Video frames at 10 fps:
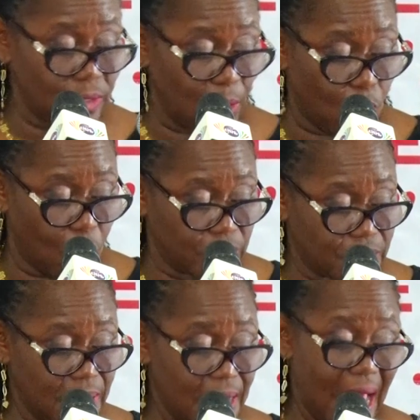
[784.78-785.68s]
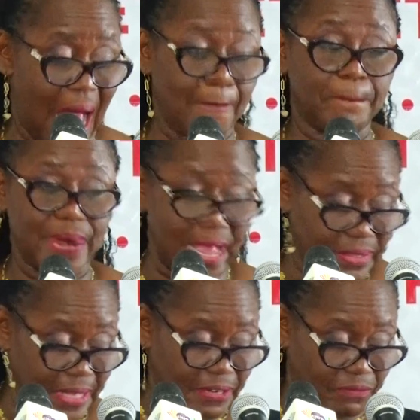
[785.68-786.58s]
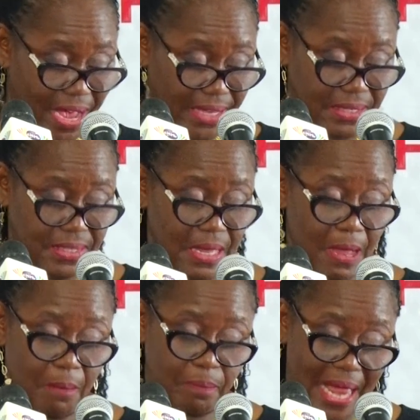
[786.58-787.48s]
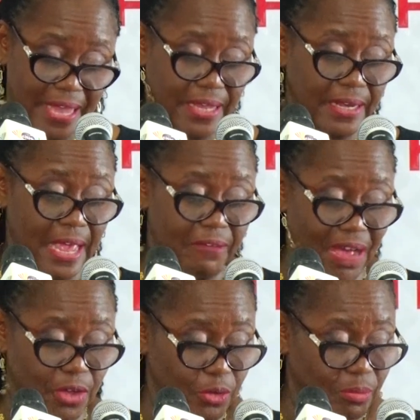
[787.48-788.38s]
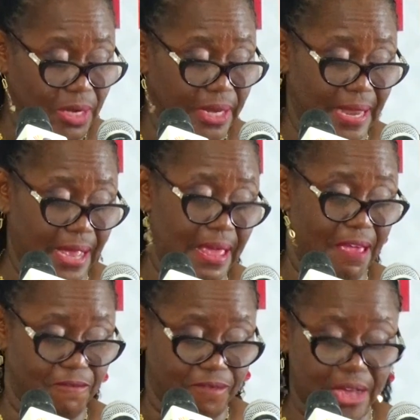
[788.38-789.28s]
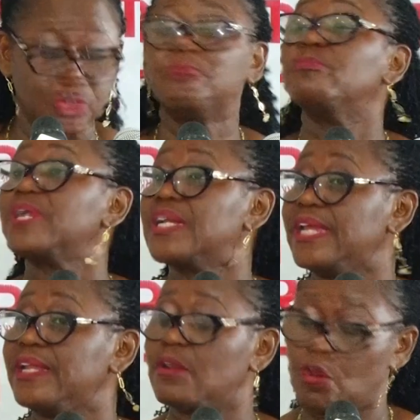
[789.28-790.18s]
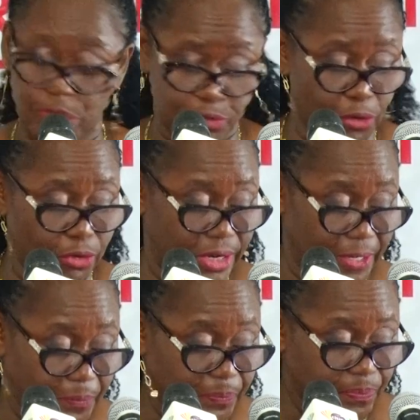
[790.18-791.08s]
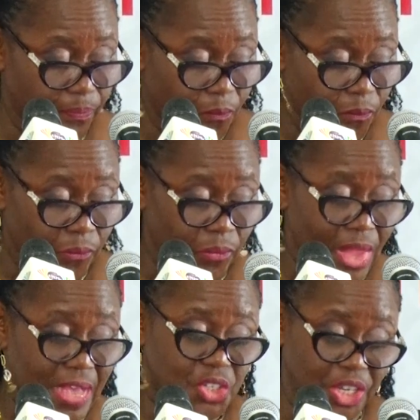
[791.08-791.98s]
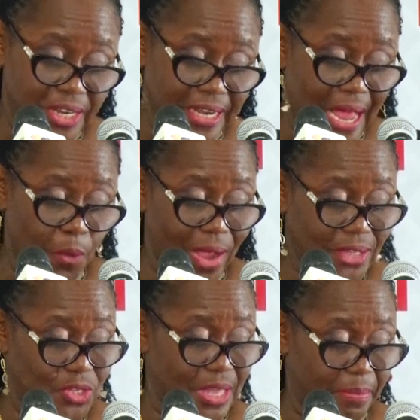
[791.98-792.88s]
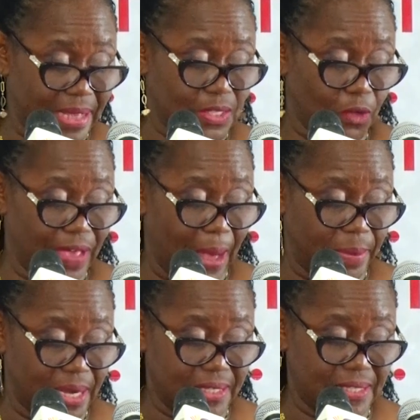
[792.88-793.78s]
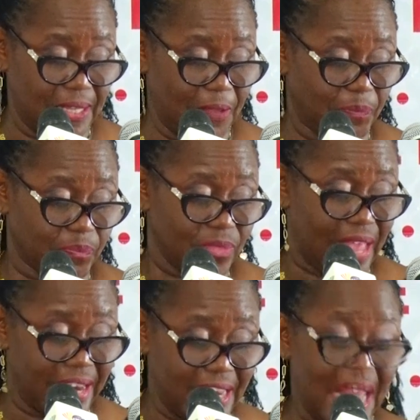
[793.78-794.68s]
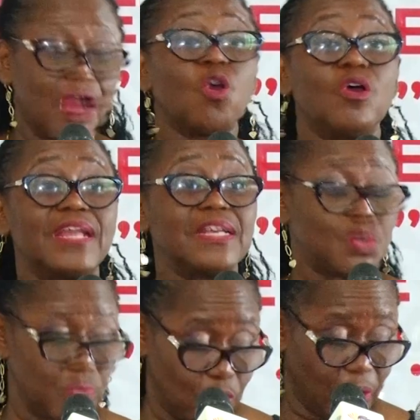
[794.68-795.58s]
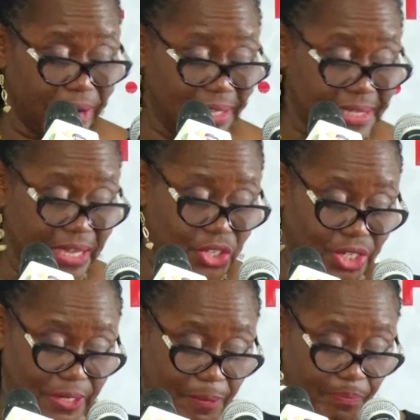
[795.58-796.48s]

the ward, unplug the device, plug in her vacuum cleaner, and vacuum clean thoroughly. She did her work to the best of her ability and in accordance with orientation.